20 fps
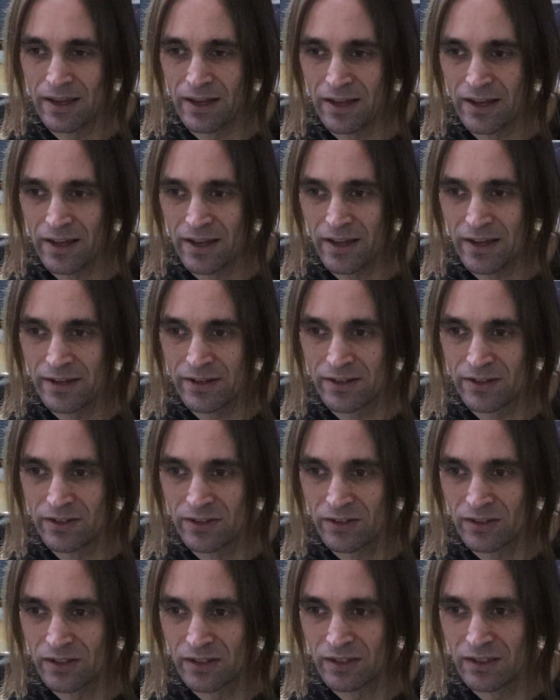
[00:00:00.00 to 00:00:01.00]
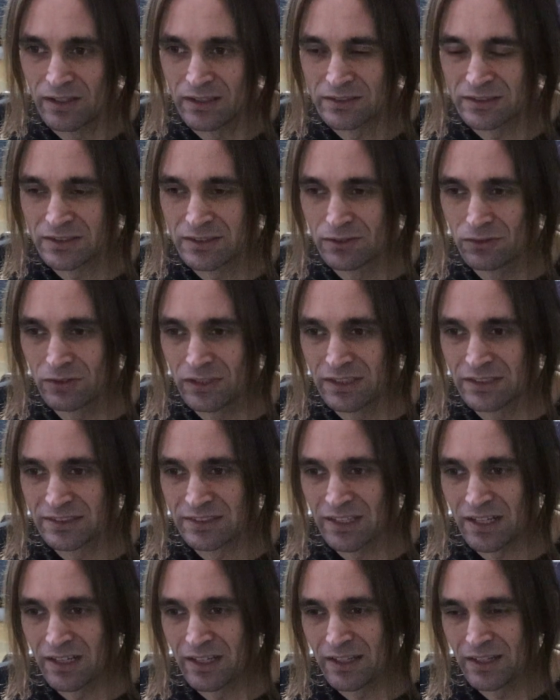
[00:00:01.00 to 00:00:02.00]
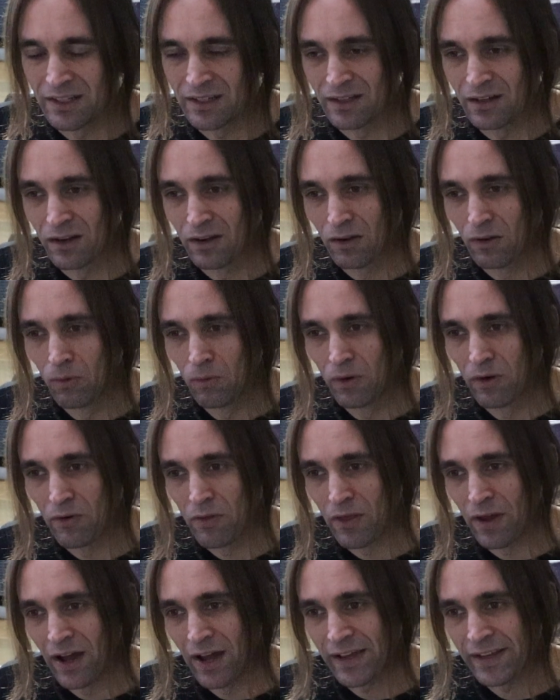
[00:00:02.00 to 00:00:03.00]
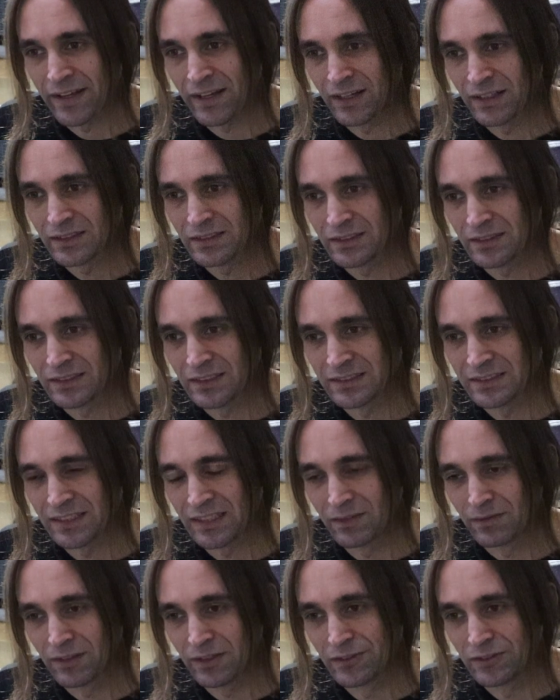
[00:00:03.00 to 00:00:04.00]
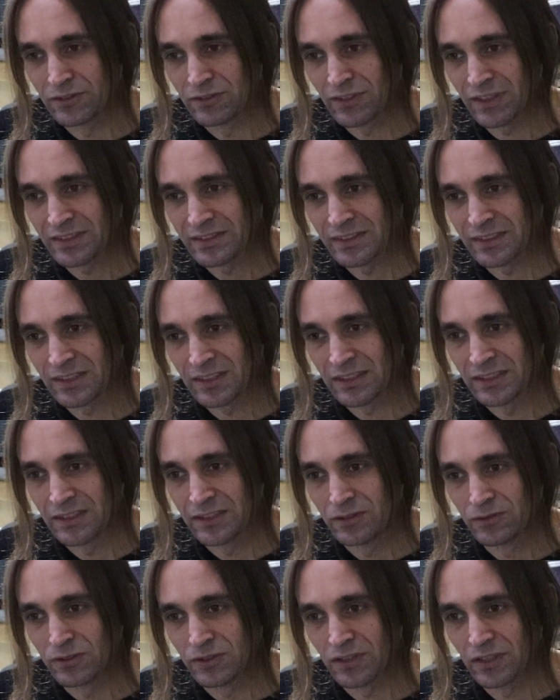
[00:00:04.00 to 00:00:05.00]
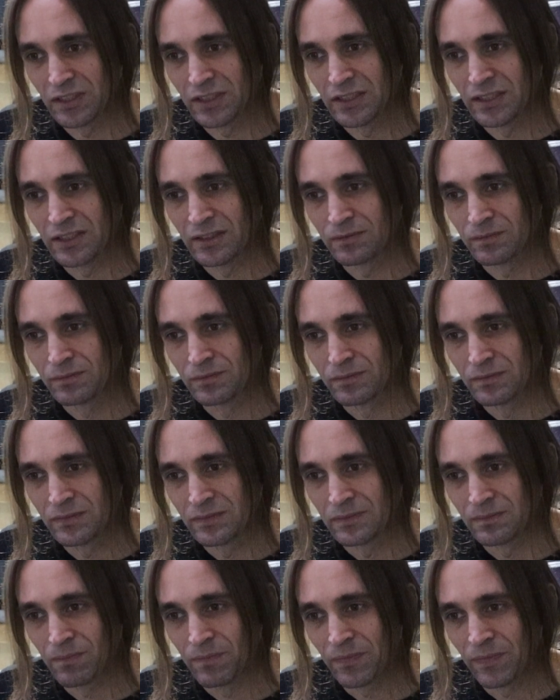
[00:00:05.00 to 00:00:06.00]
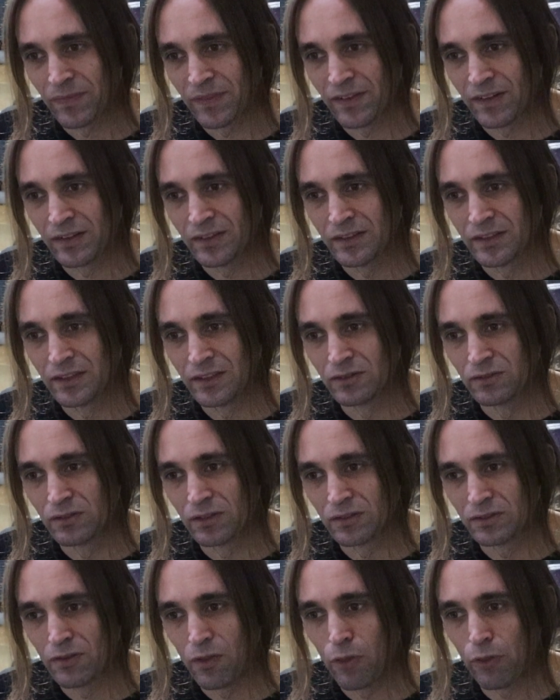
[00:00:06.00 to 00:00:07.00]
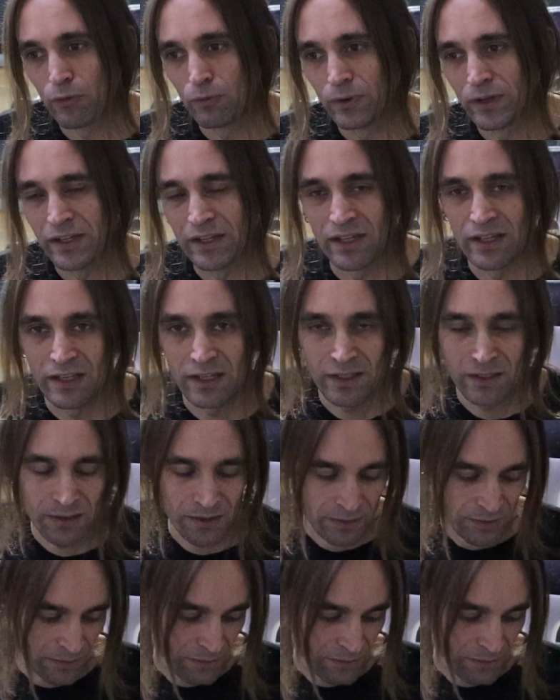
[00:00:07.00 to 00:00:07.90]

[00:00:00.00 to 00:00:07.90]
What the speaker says: And as soon as I lower the high cut, and I set it very drastically, usually set it here around 3K.